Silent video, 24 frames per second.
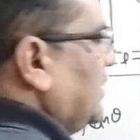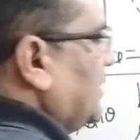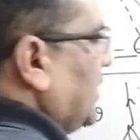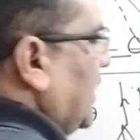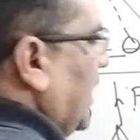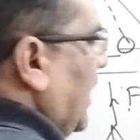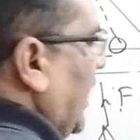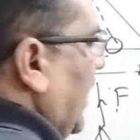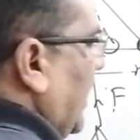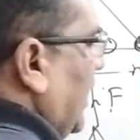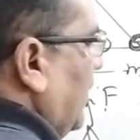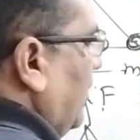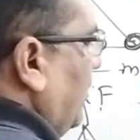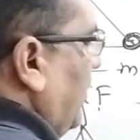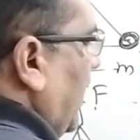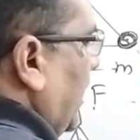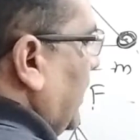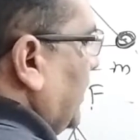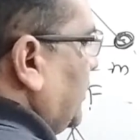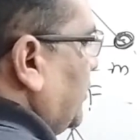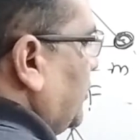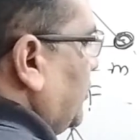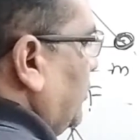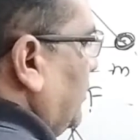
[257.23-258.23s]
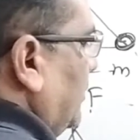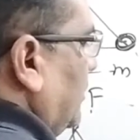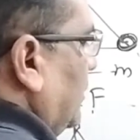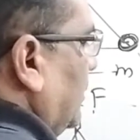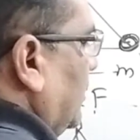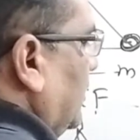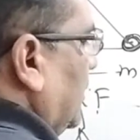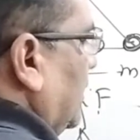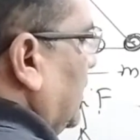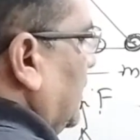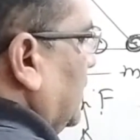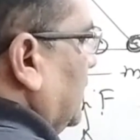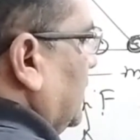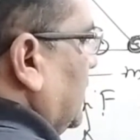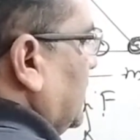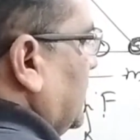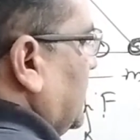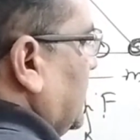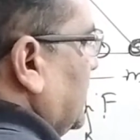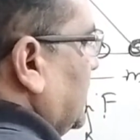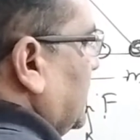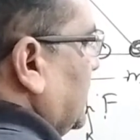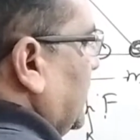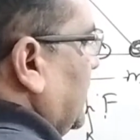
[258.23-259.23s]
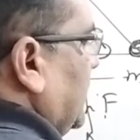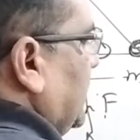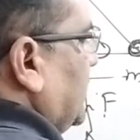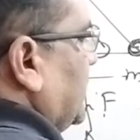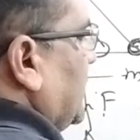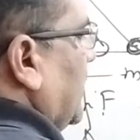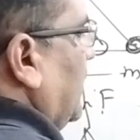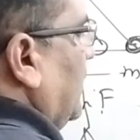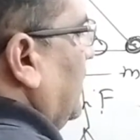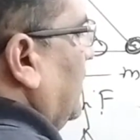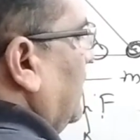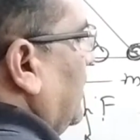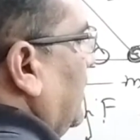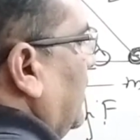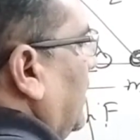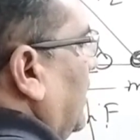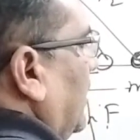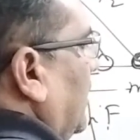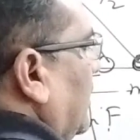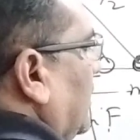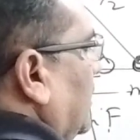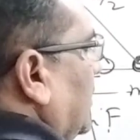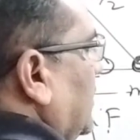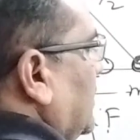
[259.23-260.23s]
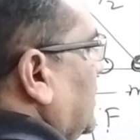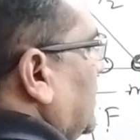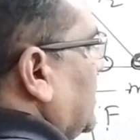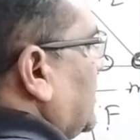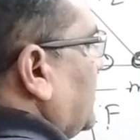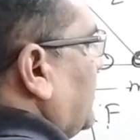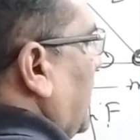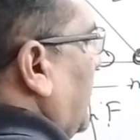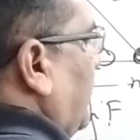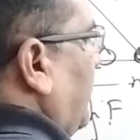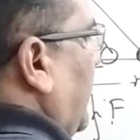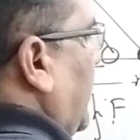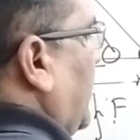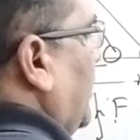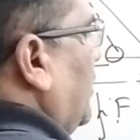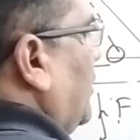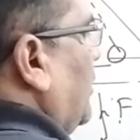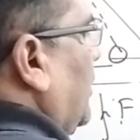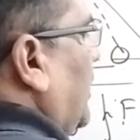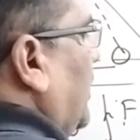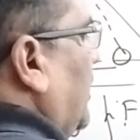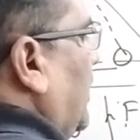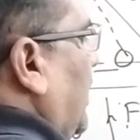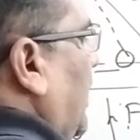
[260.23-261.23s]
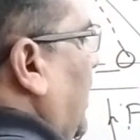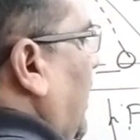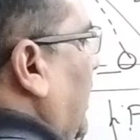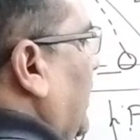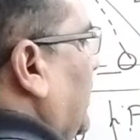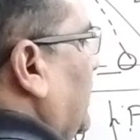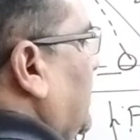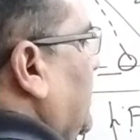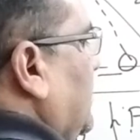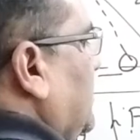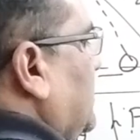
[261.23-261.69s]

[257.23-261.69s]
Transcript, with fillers: is L by 2. This is theta. This is perpendicular and